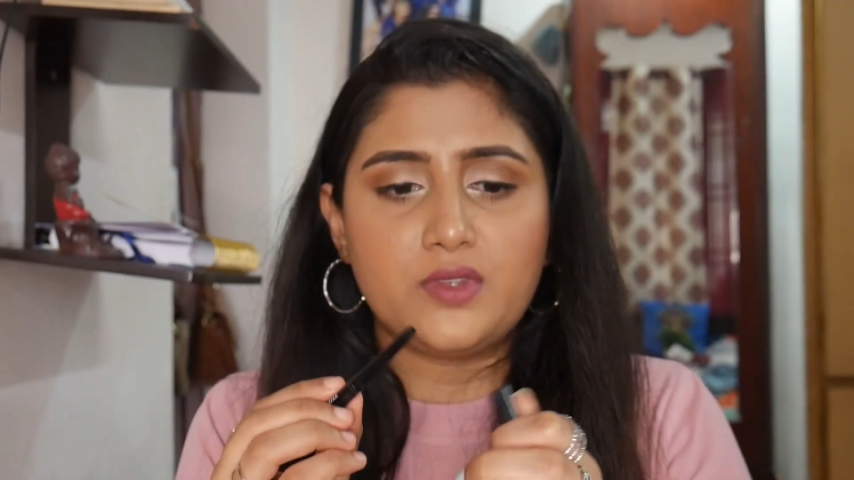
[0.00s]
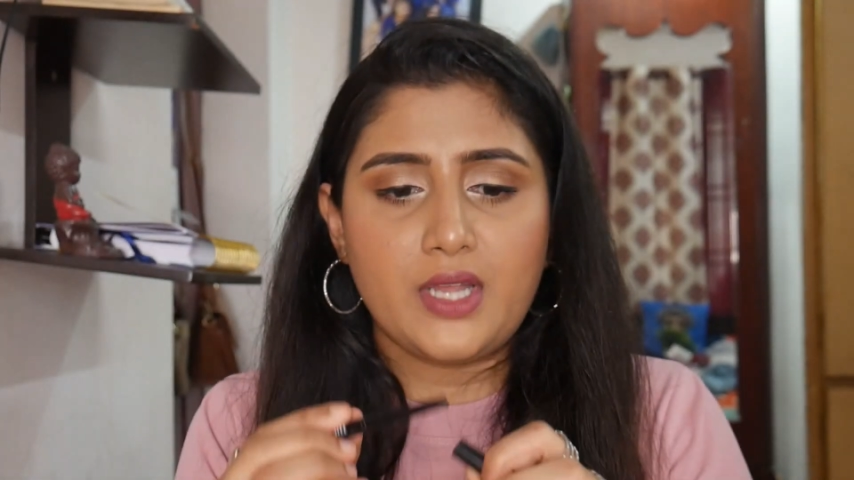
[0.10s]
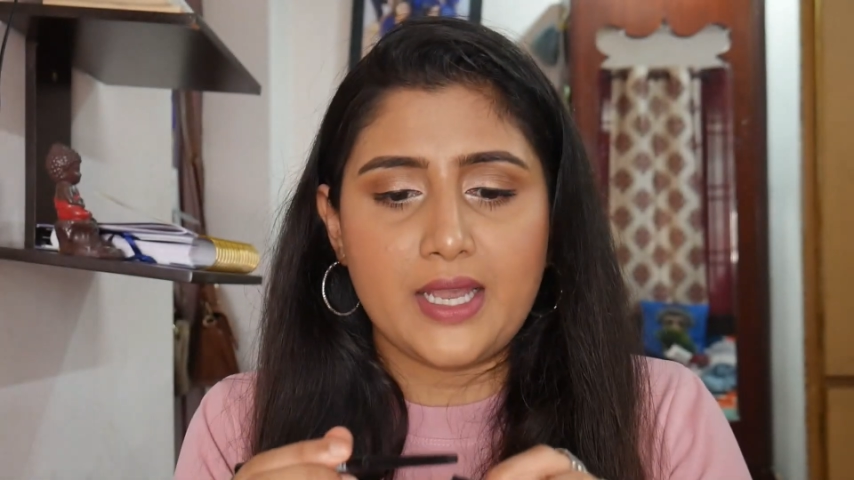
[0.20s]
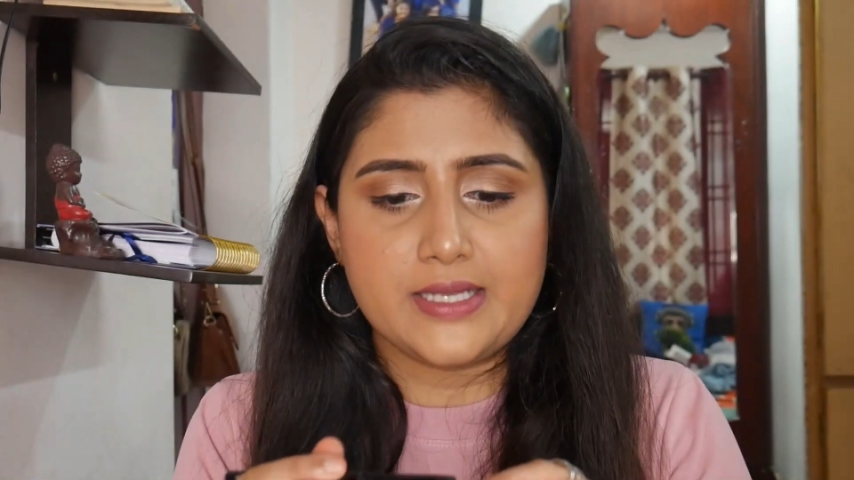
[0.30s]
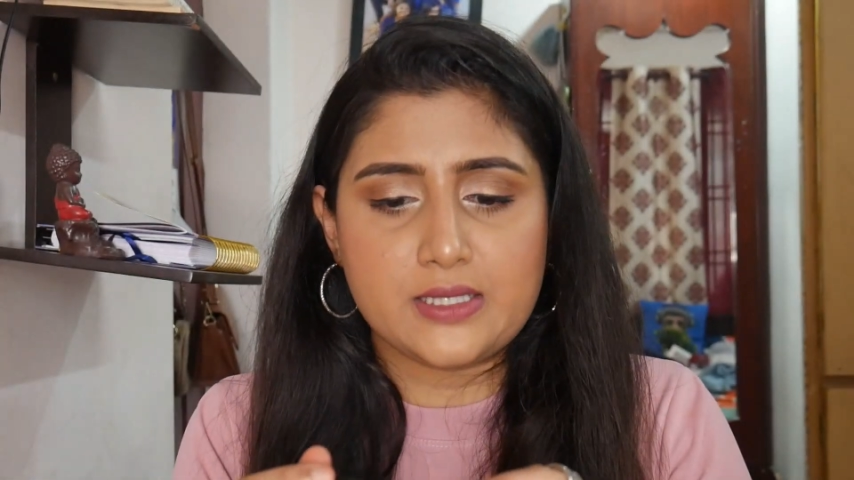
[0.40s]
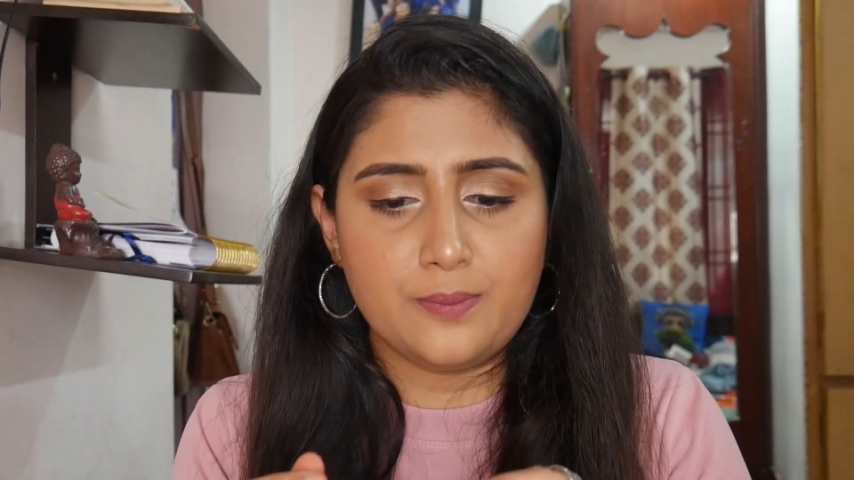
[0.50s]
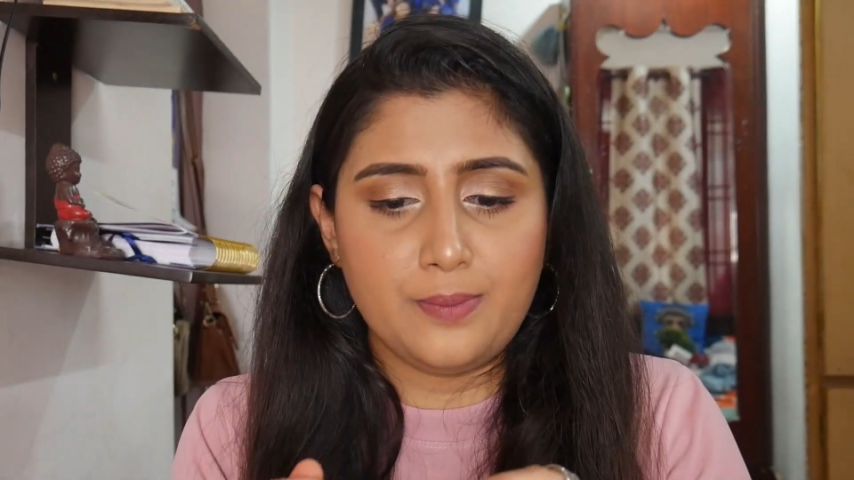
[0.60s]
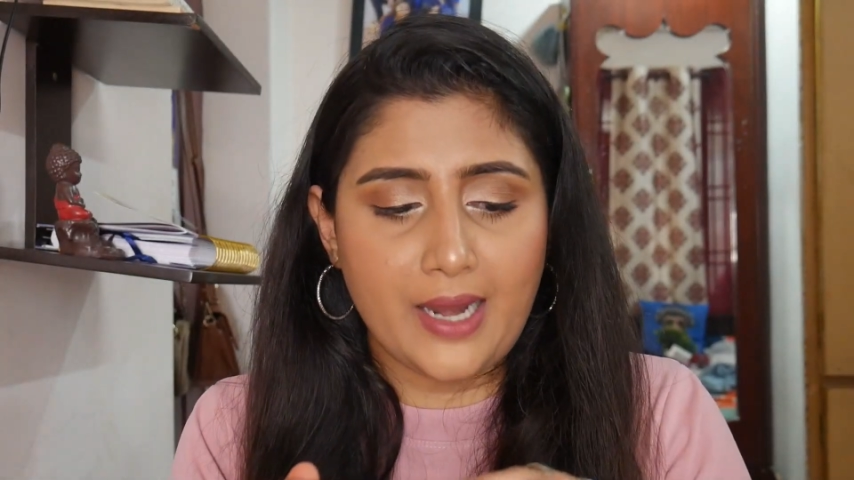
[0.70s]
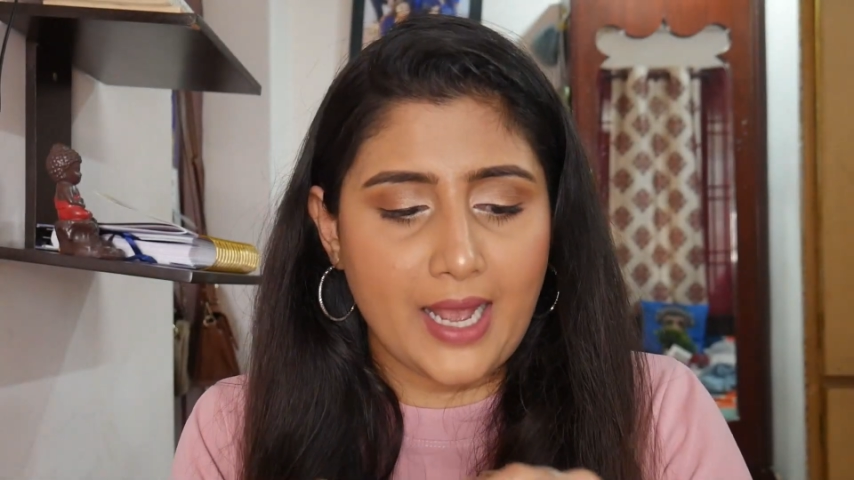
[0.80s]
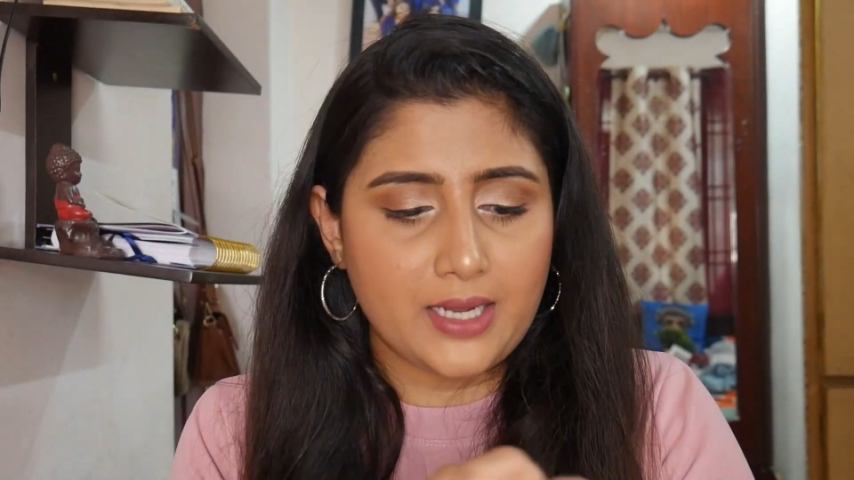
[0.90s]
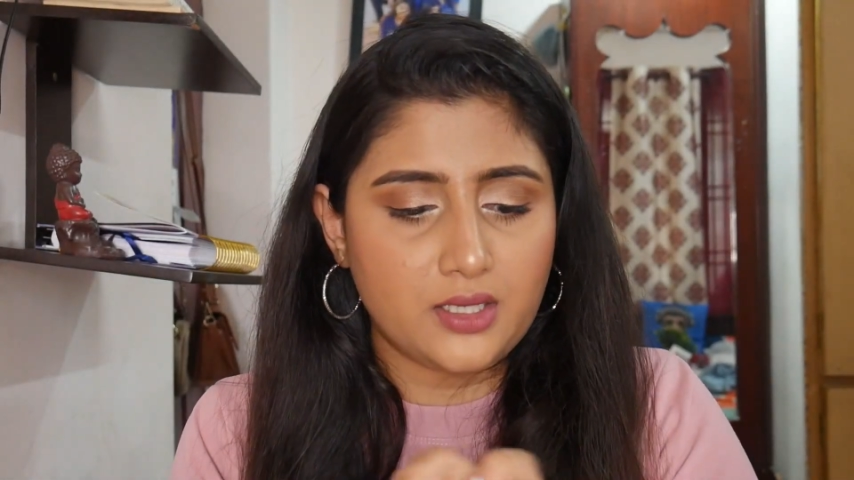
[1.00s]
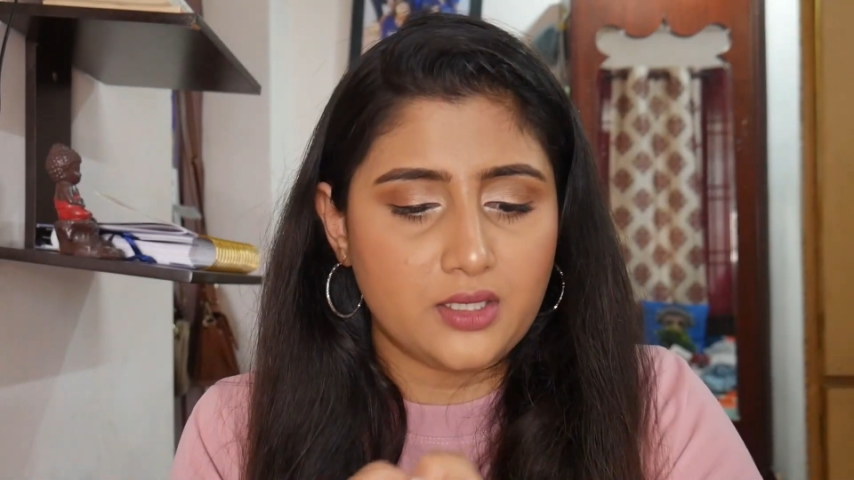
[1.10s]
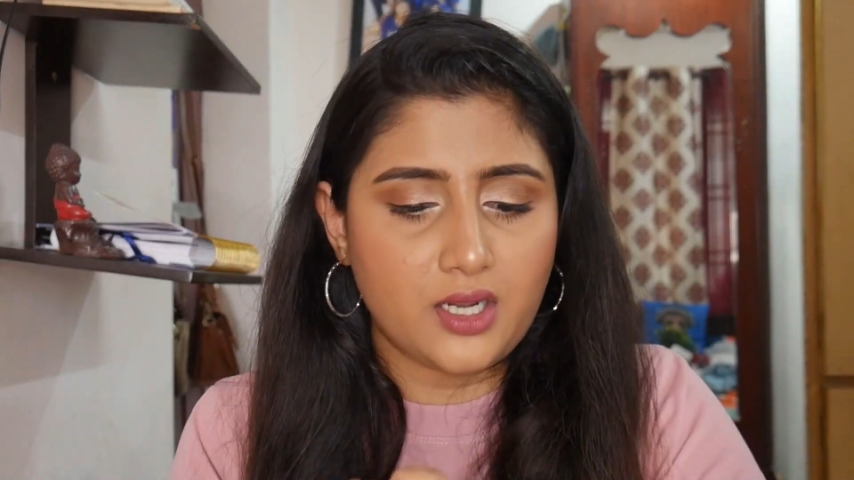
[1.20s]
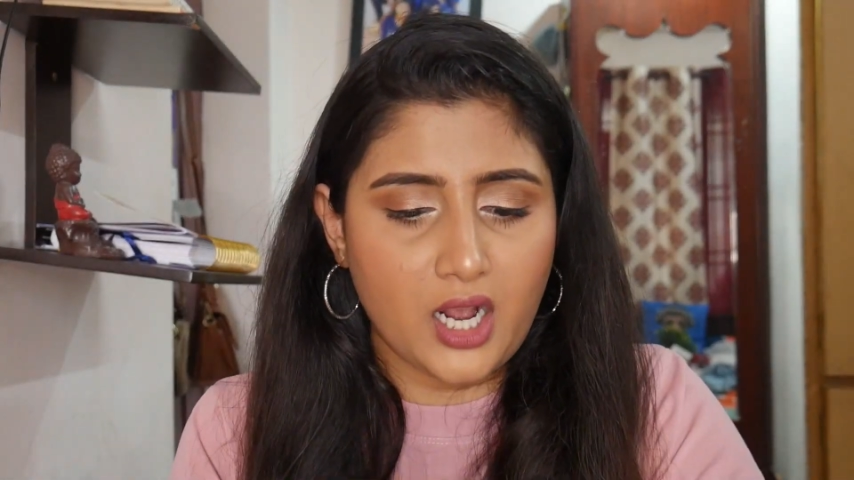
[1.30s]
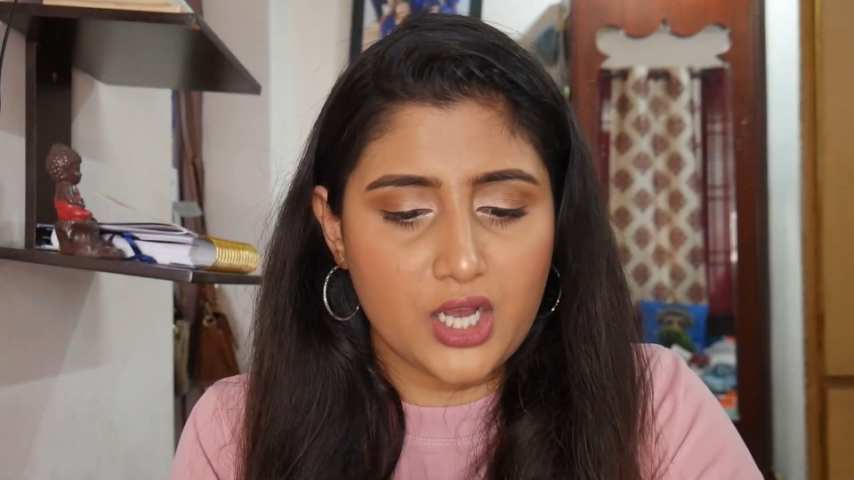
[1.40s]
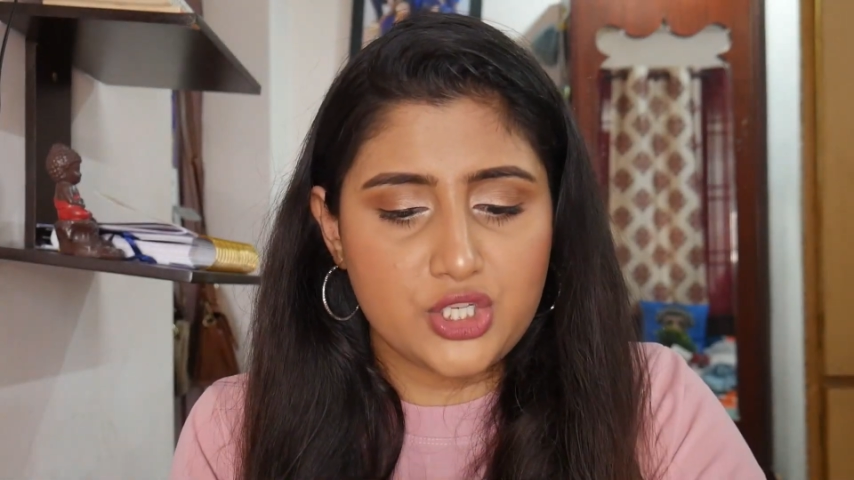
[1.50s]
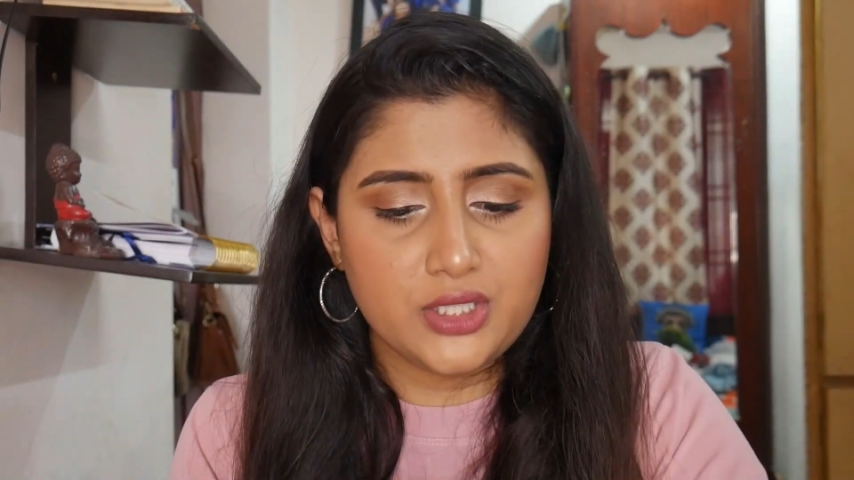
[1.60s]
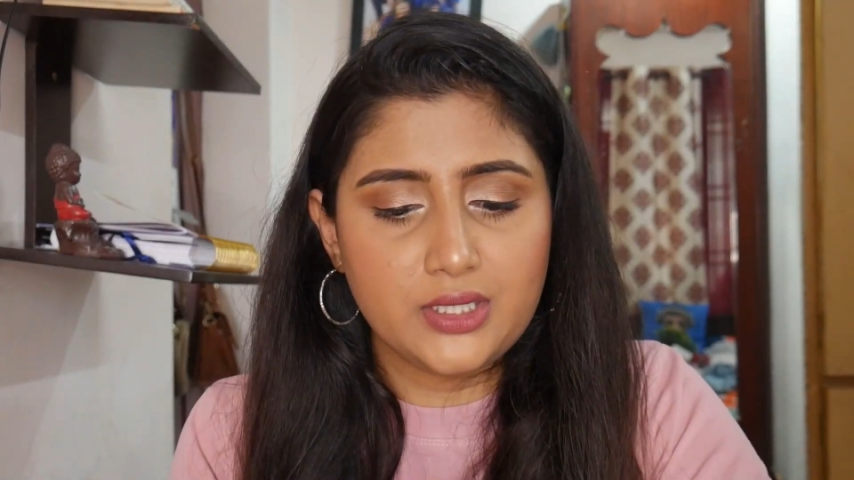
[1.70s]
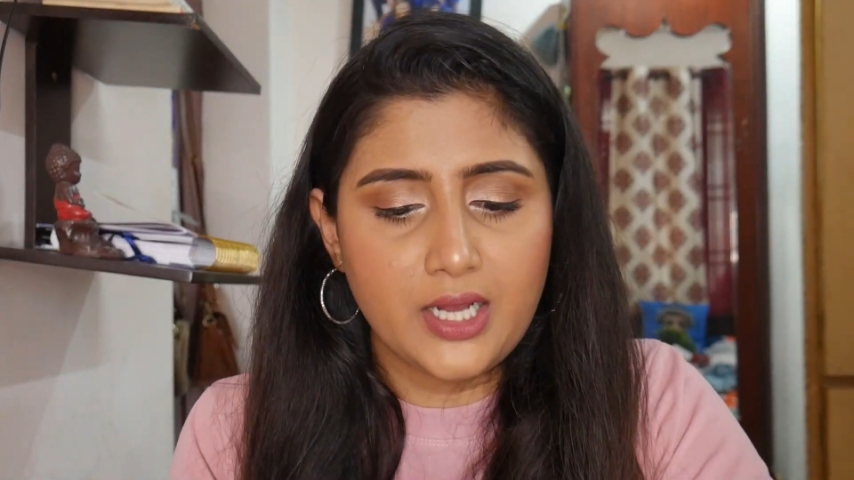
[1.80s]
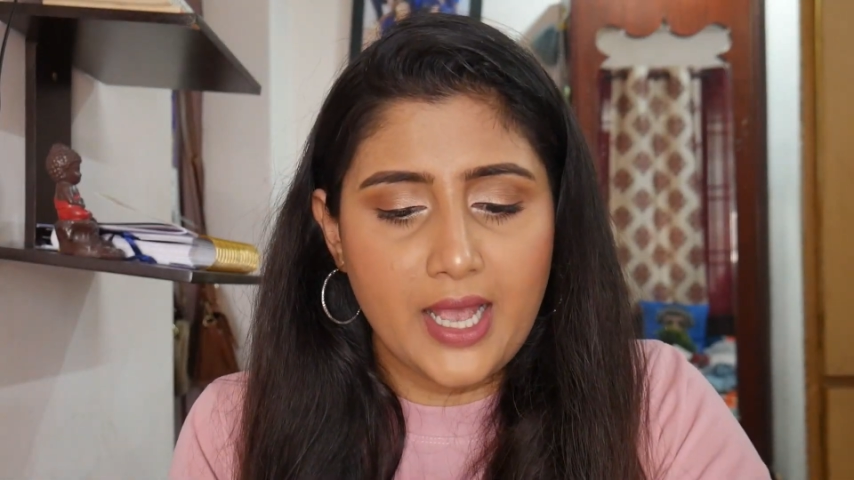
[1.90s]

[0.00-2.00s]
nice black Kajal.